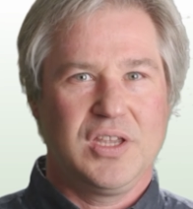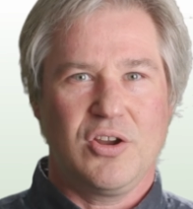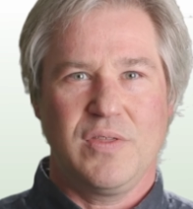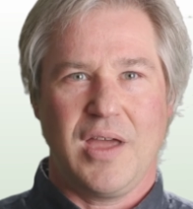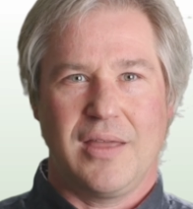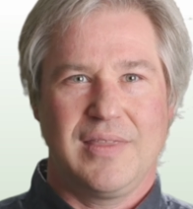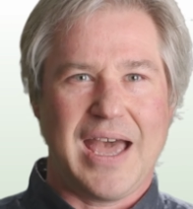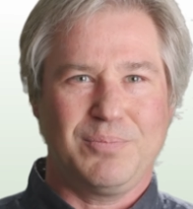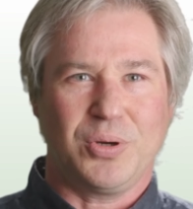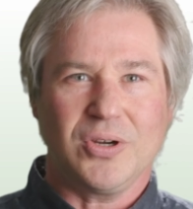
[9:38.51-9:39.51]
you know, that,
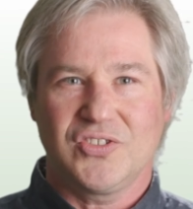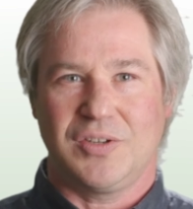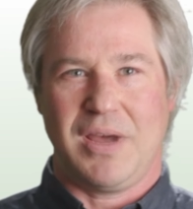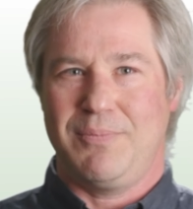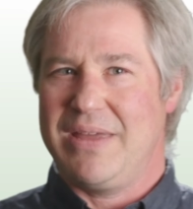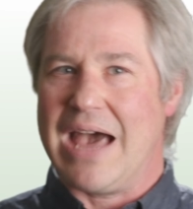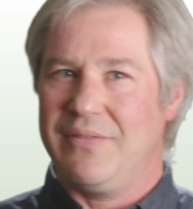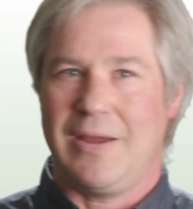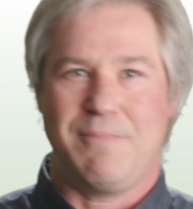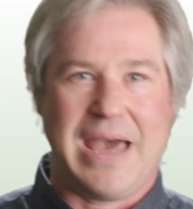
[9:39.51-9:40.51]
that person might be
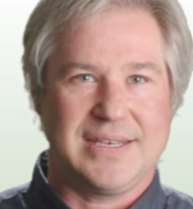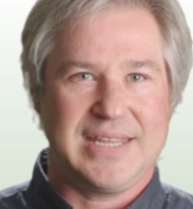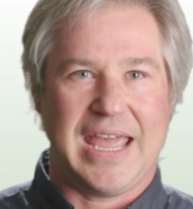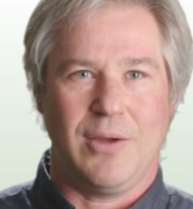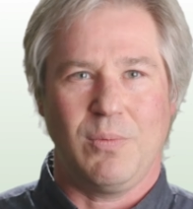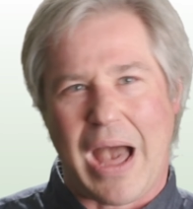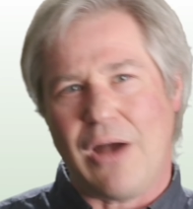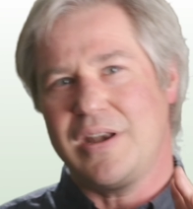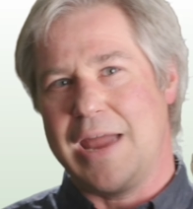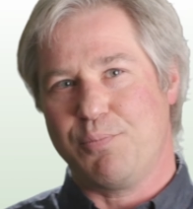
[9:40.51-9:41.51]
having a bad day.
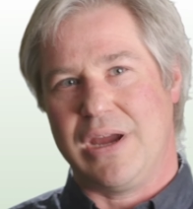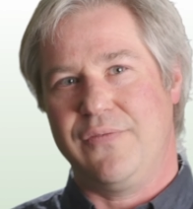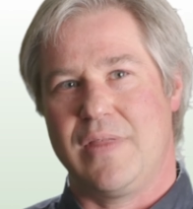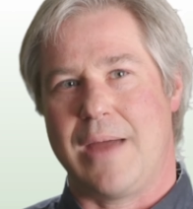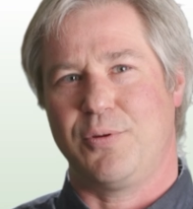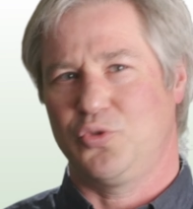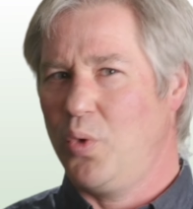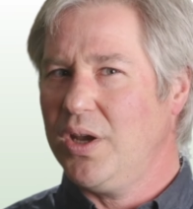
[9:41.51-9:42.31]
How can I pray for that person?